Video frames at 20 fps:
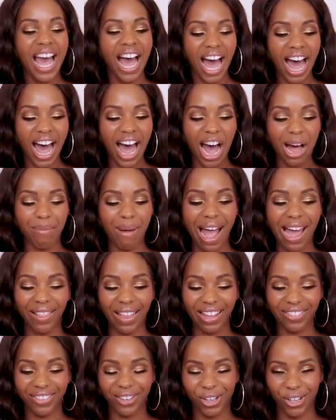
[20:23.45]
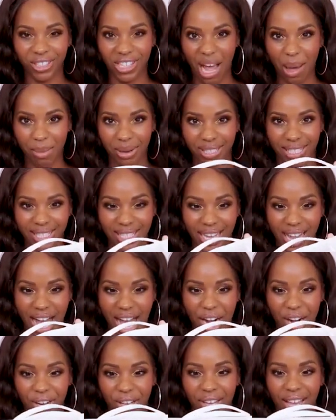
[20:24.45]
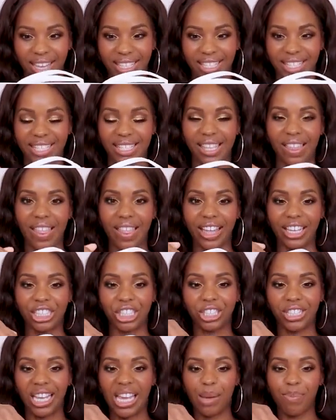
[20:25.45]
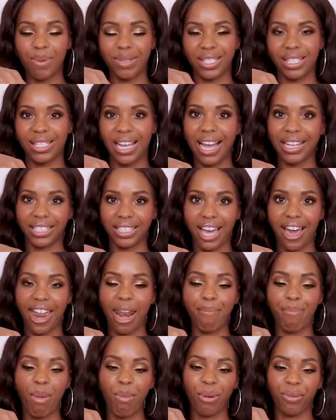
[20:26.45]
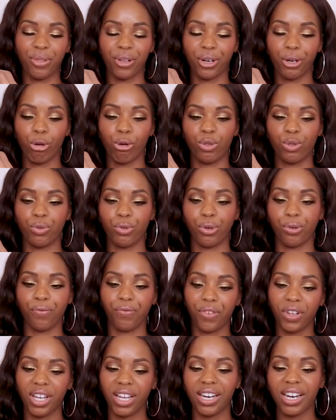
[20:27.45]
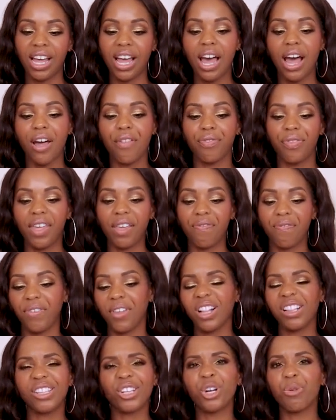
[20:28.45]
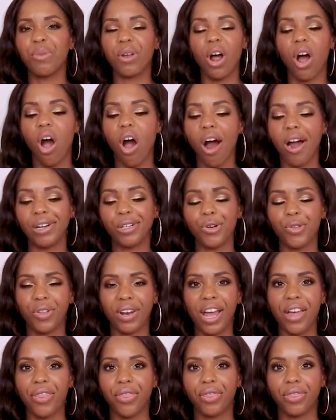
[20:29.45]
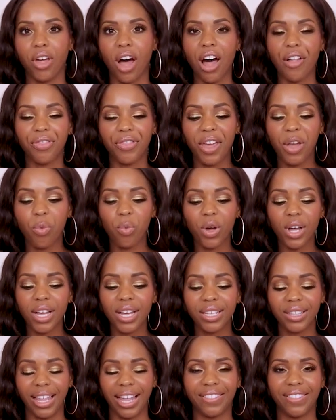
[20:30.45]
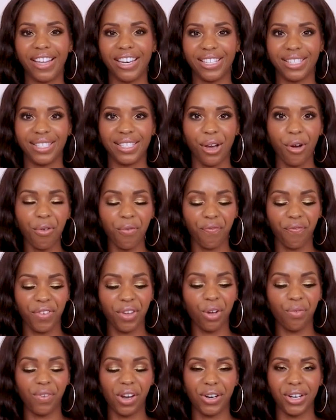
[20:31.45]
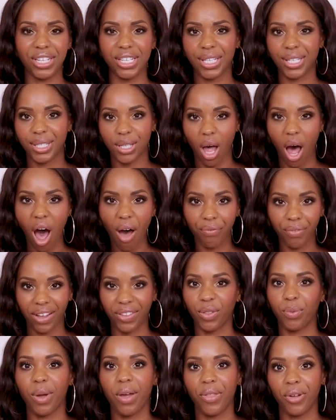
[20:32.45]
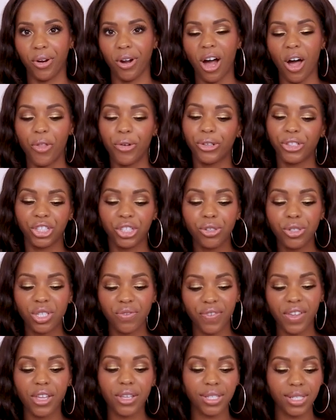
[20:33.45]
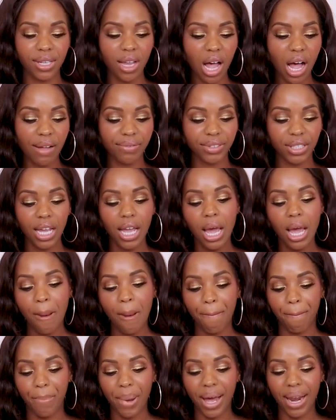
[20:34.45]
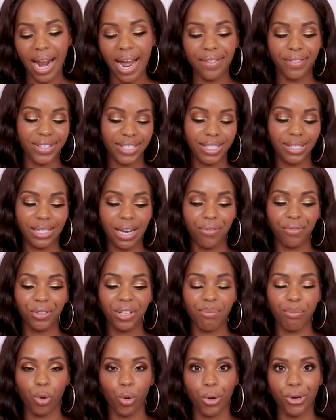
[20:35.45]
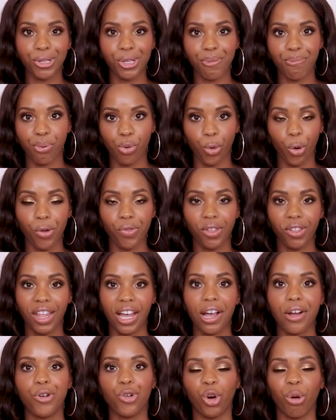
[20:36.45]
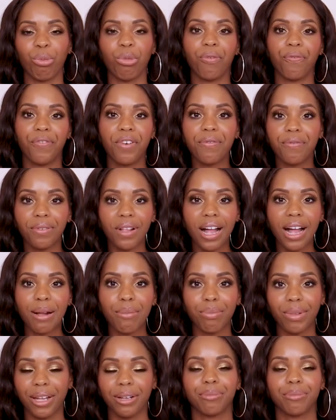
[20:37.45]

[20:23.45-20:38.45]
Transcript: I like the ergonomic design, and you guys can see that like shape. It's designed to kind of mimic the curves of your foot. They feel a little bit harder than I thought they would. Like they just don't feel very soft, like the way their other shoes feel soft. But this is definitely more support than like a normal flip flop.